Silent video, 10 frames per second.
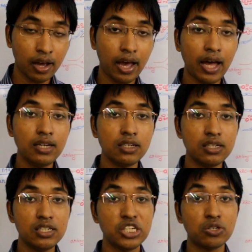And
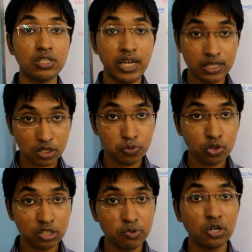in your
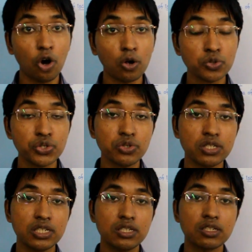textbook you will also
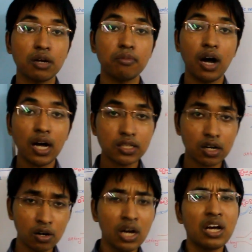see some
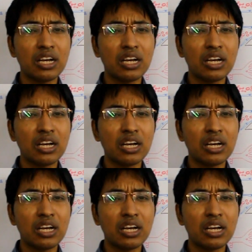other